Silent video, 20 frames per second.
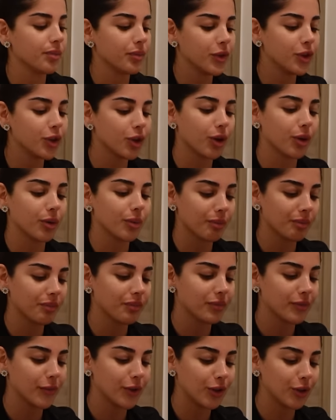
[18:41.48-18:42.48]
you know,
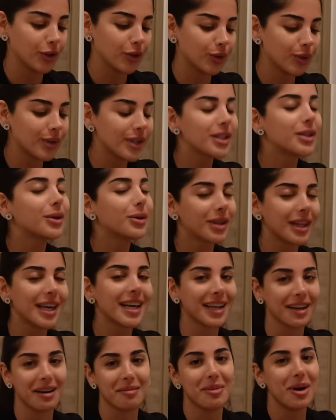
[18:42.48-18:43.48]
you
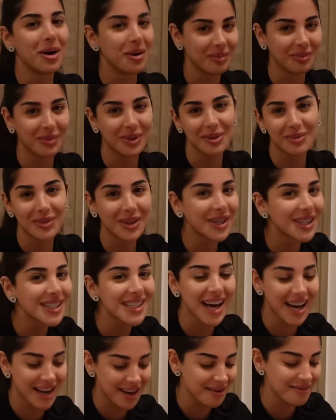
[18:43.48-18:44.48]
think I'm humble, because
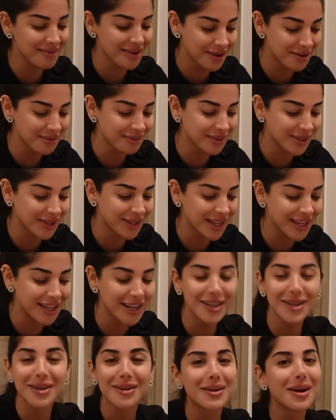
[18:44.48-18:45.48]
I am humble, and I
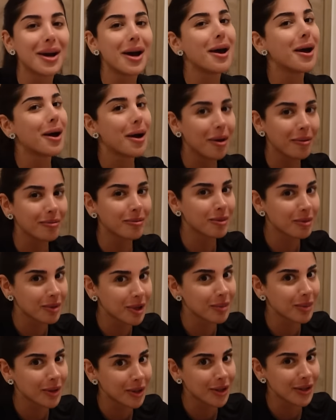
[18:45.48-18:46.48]
know humble
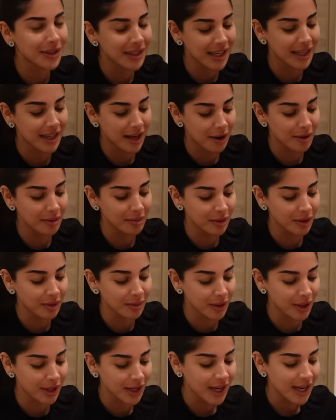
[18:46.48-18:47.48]
people don't say they're humble,
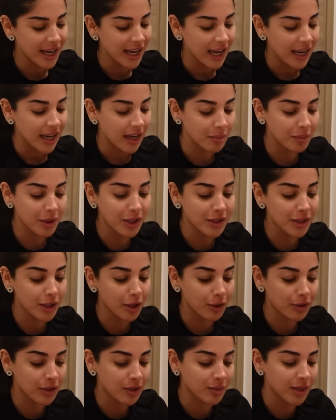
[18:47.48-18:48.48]
but it means a
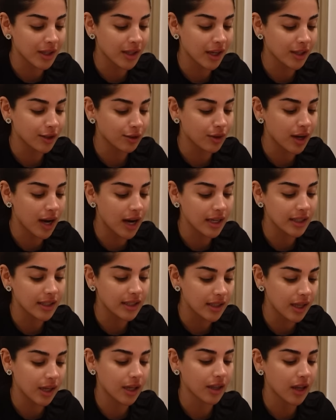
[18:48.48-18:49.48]
lot to me that you guys
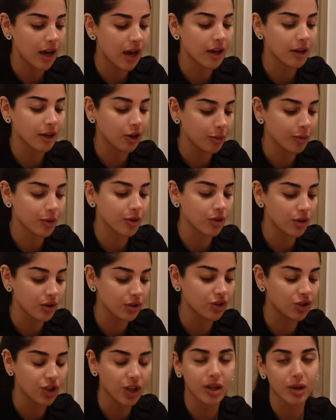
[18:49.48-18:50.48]
think that I come
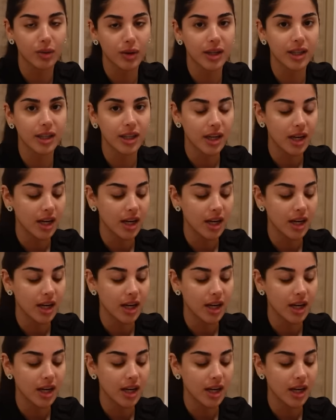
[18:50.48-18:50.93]
across genuine.